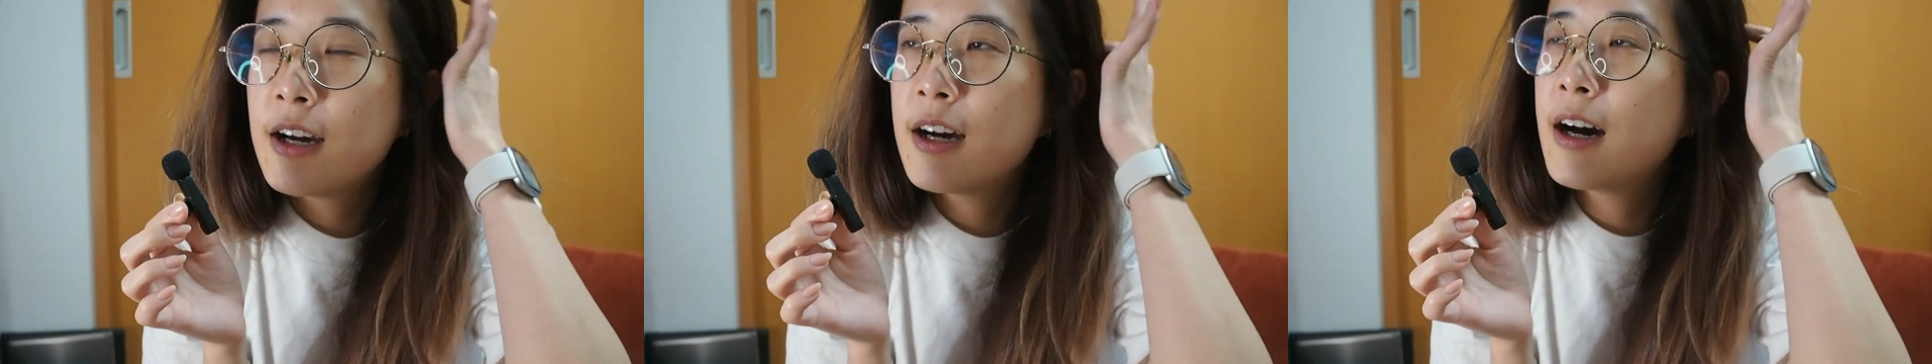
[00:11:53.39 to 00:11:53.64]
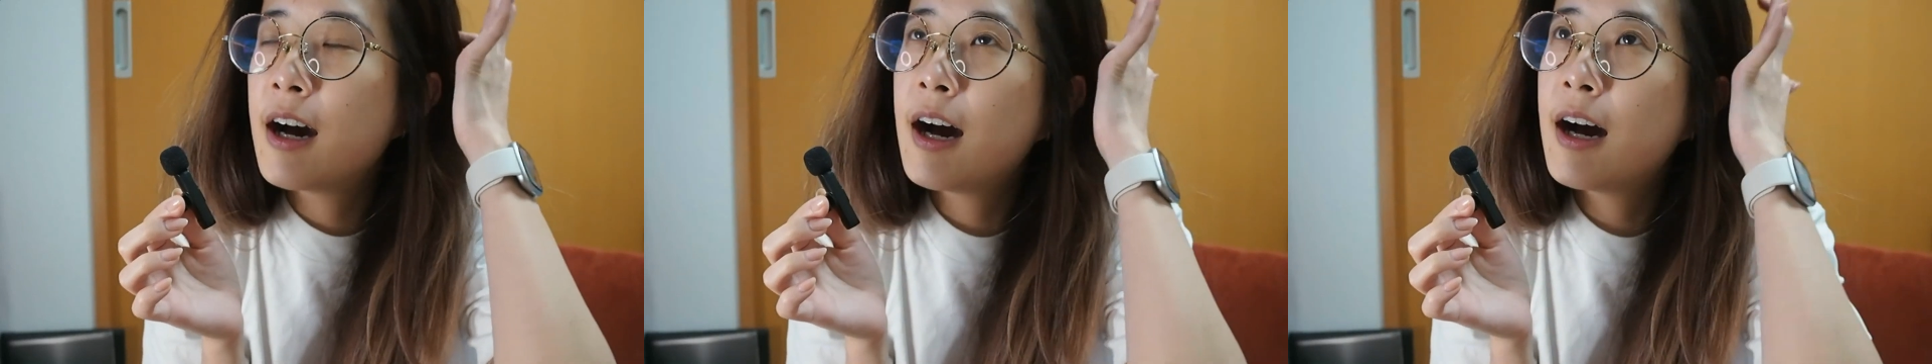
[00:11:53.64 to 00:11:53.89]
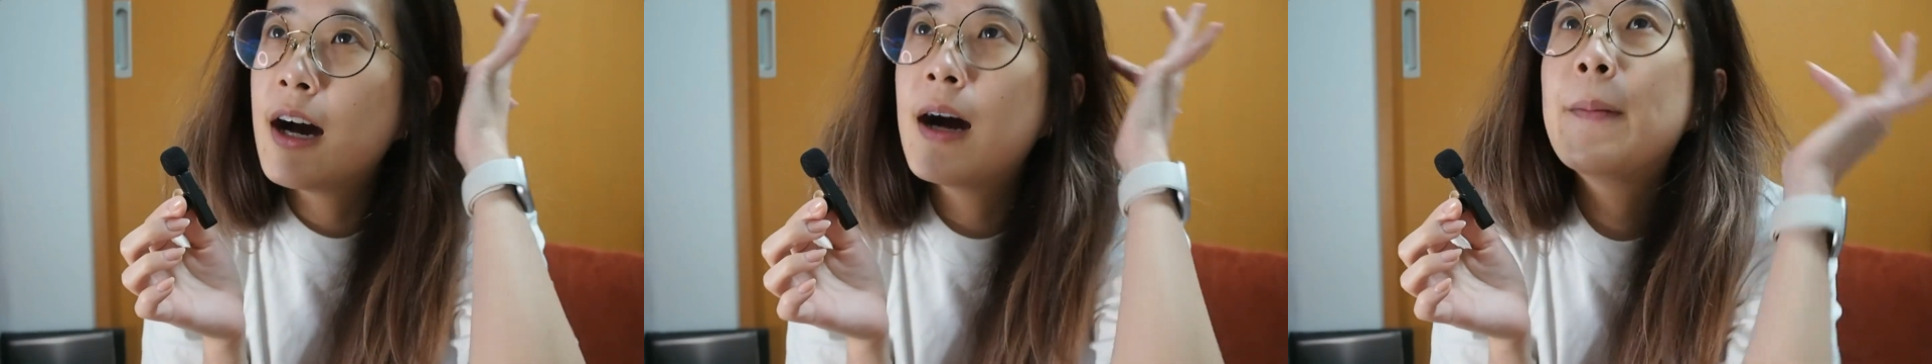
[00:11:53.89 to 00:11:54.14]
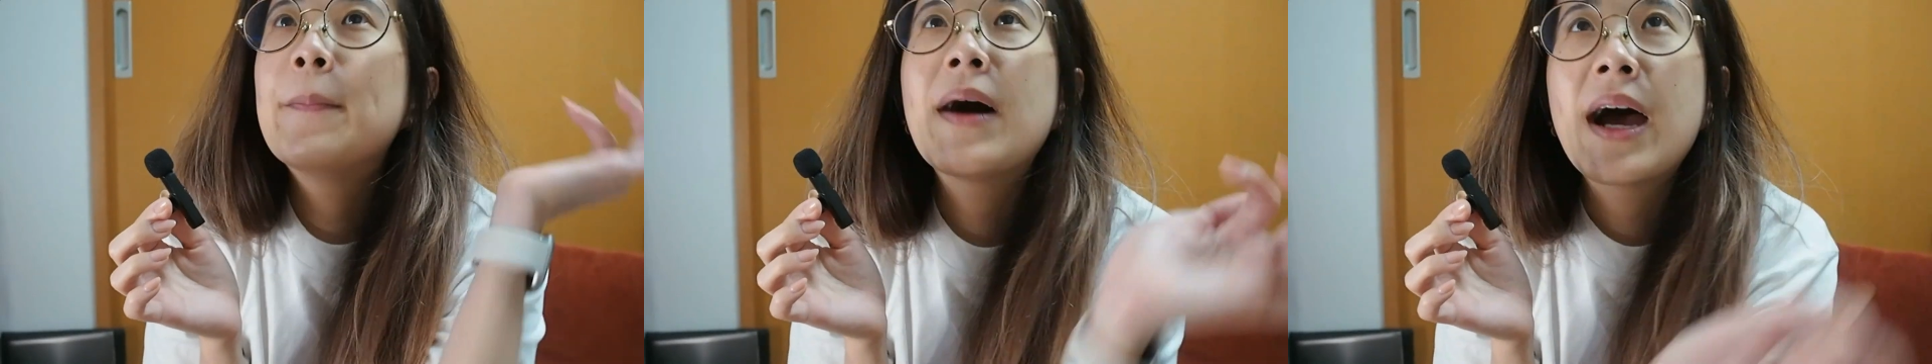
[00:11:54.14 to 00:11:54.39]

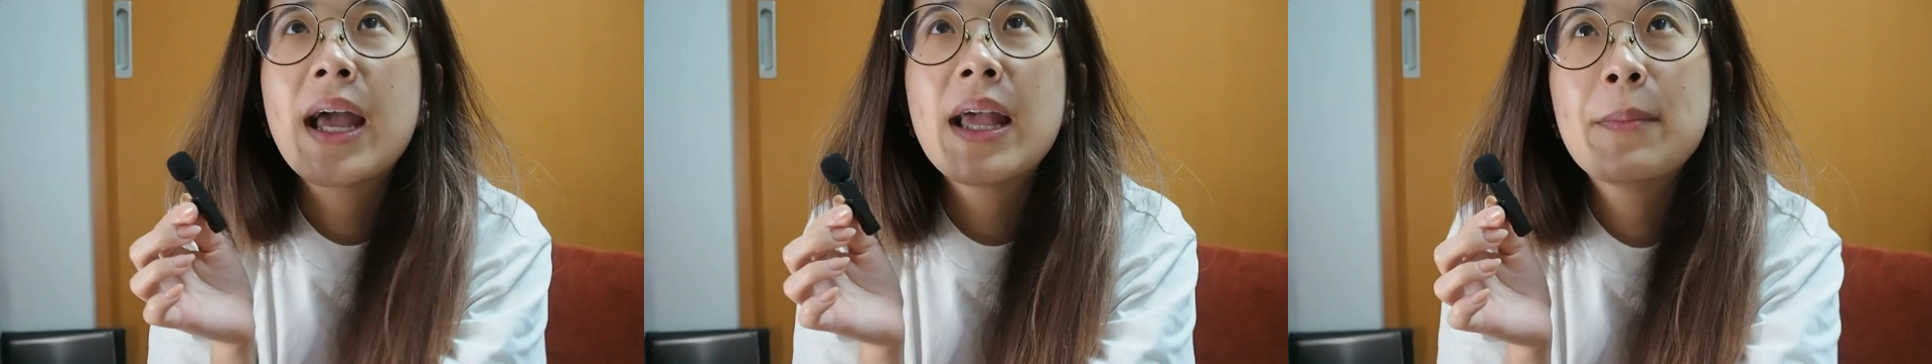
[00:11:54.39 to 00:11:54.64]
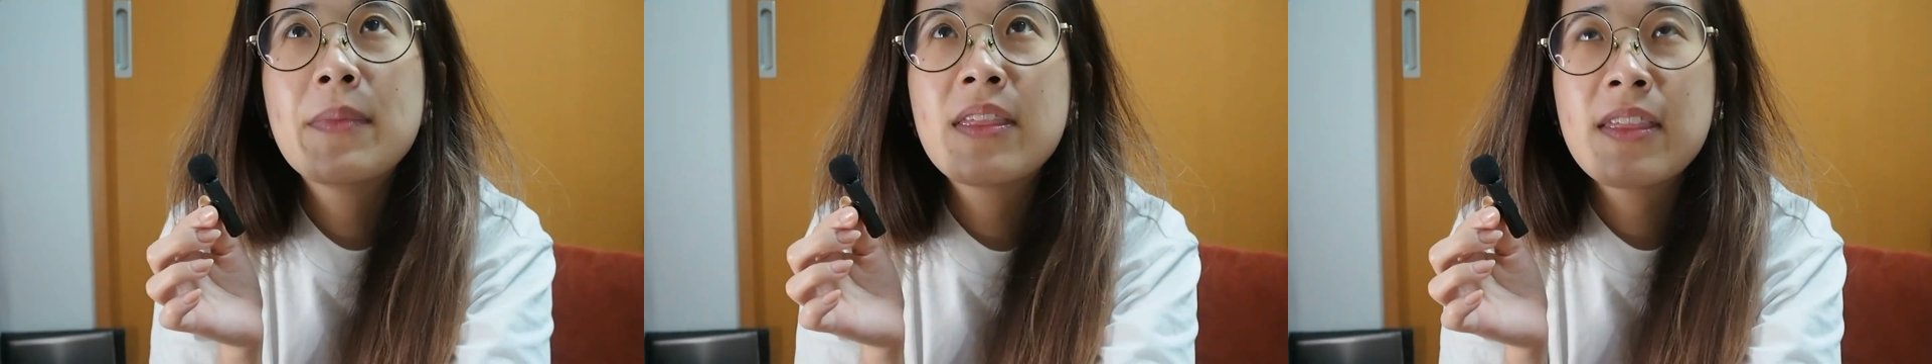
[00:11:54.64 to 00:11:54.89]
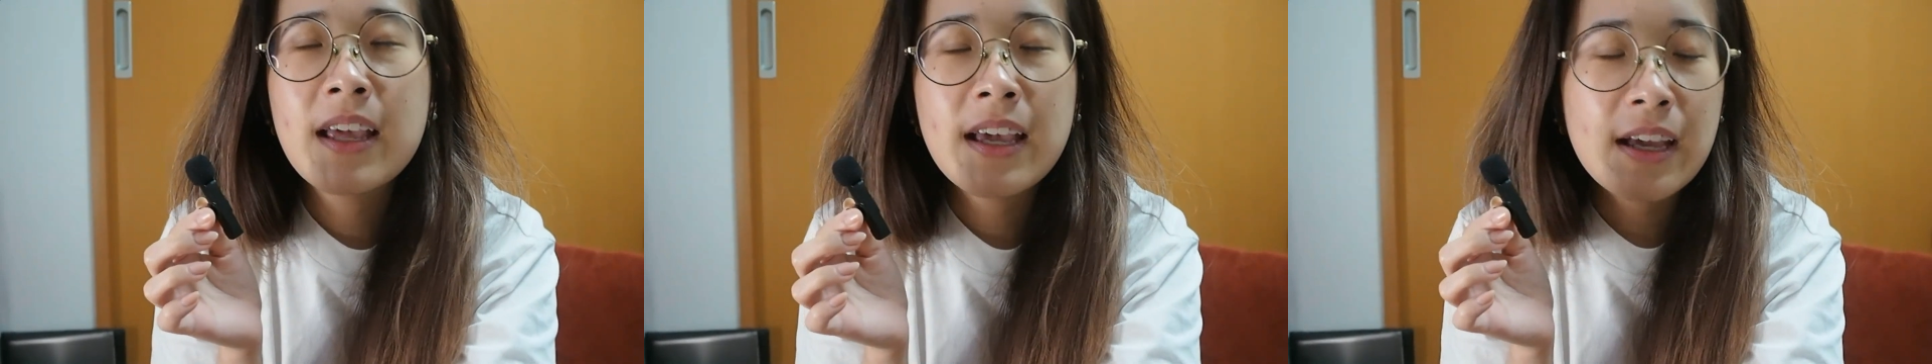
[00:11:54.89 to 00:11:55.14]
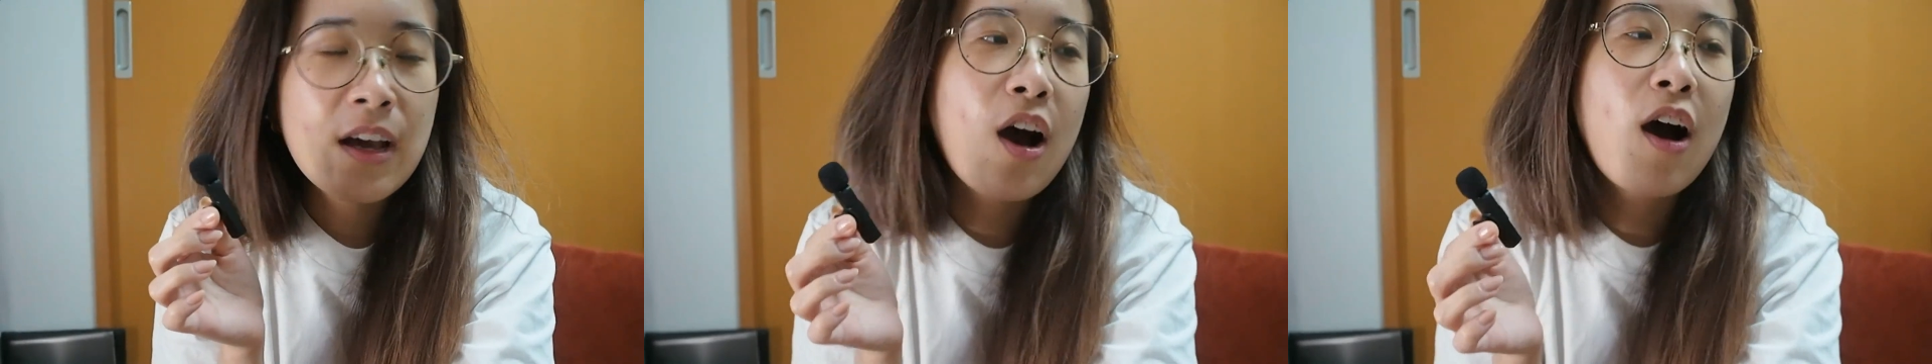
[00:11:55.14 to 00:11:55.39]
I'm thinking
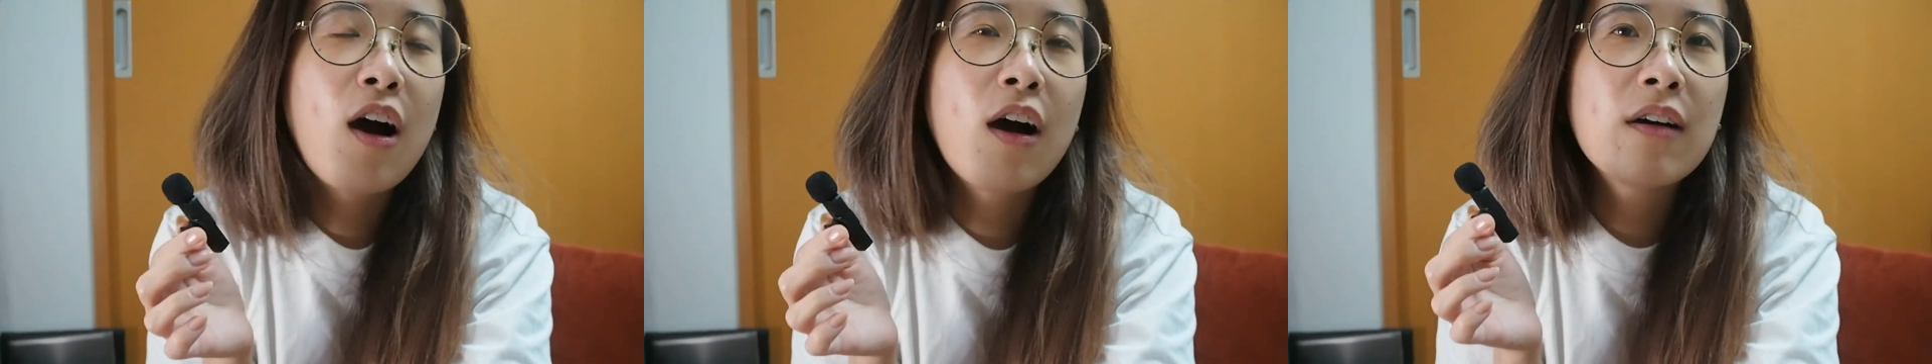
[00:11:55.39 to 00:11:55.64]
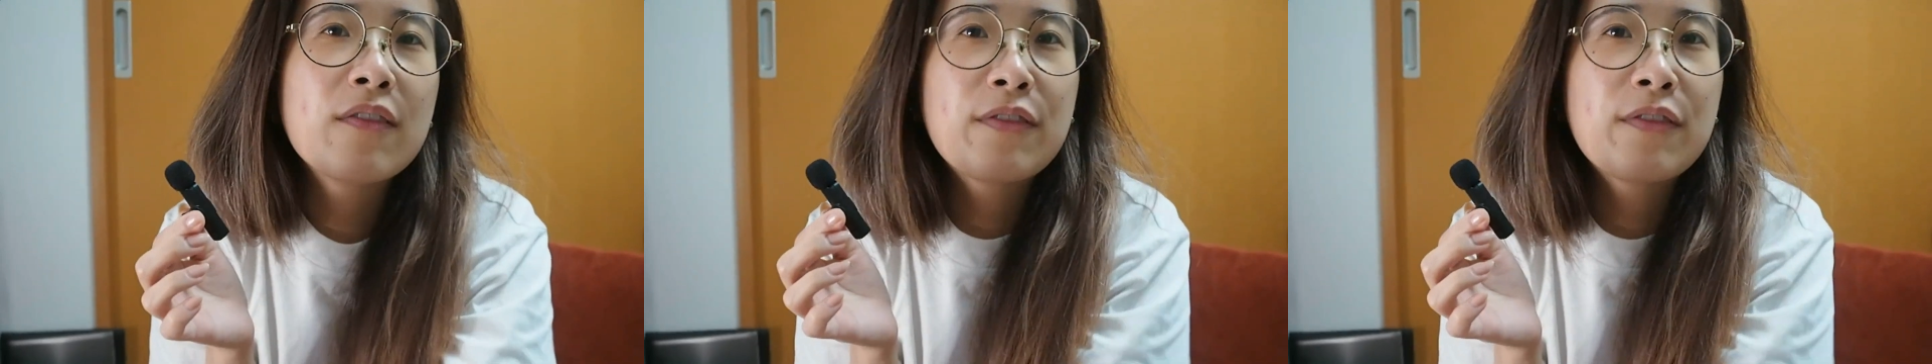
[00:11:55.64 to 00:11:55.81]
of